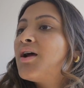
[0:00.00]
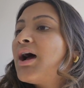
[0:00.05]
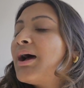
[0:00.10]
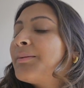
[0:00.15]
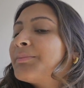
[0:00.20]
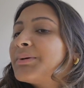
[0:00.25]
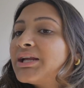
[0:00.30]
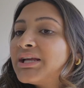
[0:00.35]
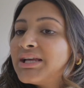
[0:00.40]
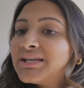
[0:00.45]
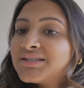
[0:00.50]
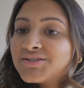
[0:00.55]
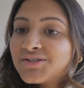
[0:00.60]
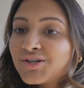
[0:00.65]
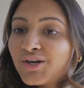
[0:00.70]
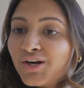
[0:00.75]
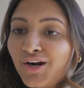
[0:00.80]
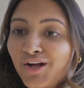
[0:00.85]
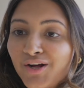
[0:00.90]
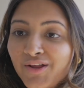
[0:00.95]
I'm gonna get
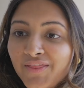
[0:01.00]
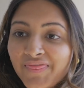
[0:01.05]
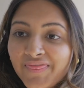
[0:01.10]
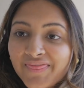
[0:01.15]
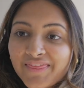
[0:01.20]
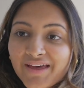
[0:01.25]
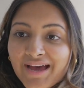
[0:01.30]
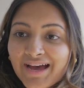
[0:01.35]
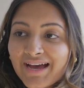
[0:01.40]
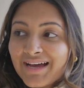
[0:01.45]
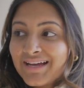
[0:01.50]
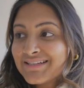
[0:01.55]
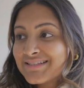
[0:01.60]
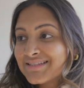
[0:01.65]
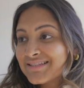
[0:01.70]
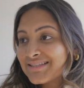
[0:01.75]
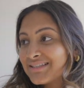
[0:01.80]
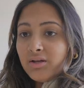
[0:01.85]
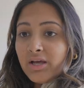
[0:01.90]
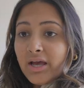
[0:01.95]
started on
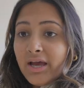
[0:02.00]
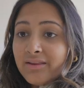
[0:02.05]
that.